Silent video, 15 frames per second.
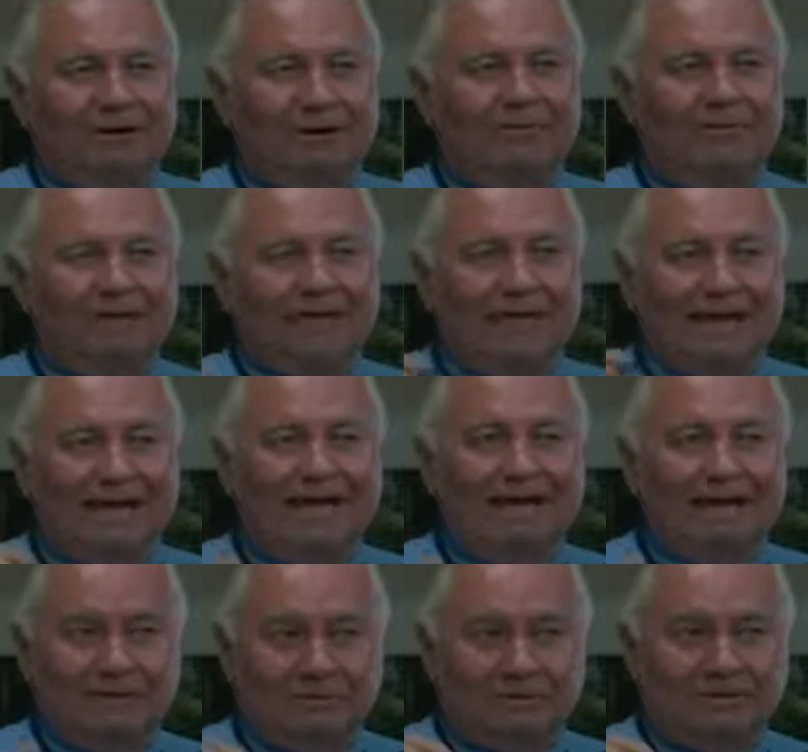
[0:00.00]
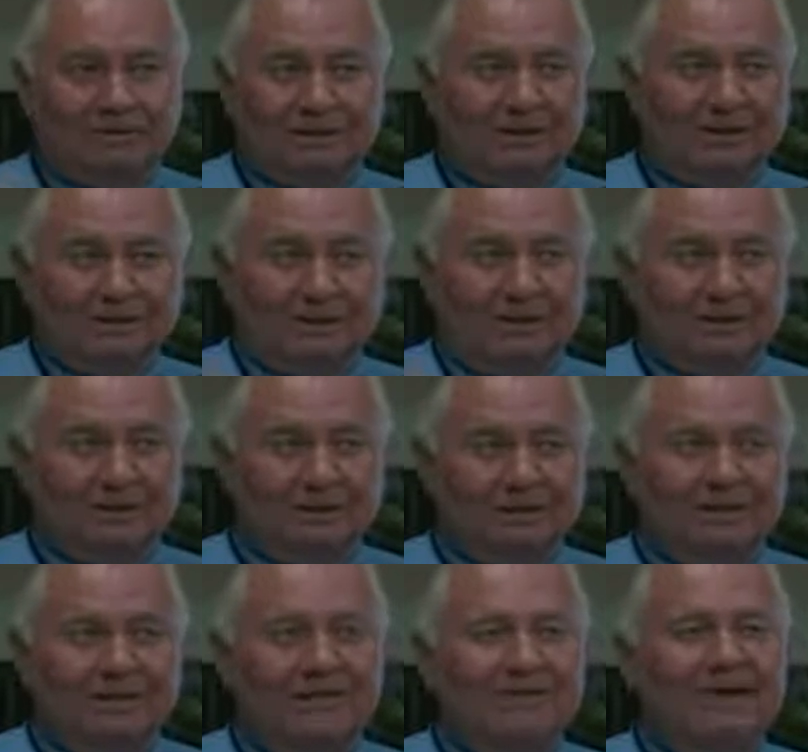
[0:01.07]
something analyzed to be silicon
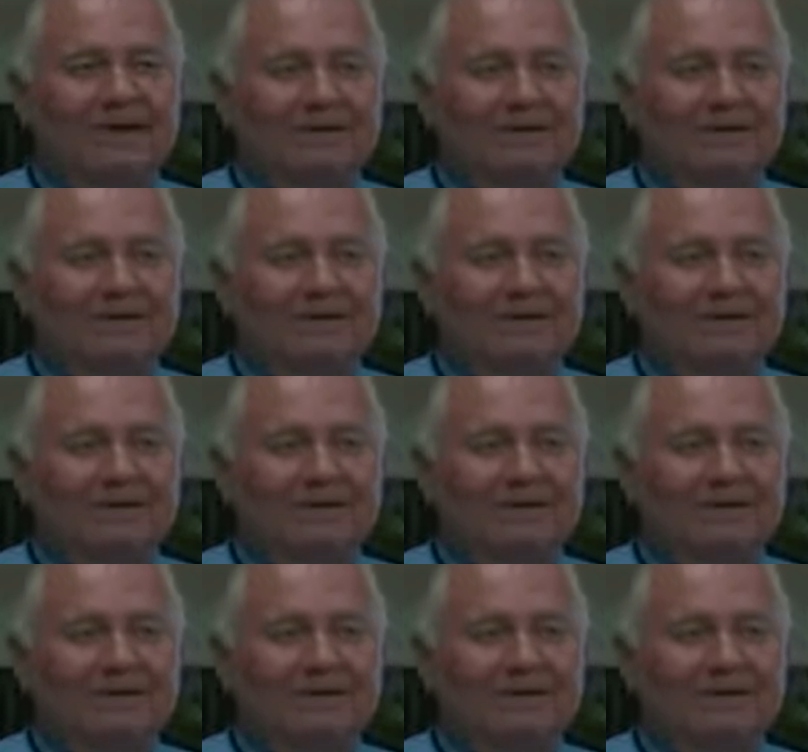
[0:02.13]
aluminum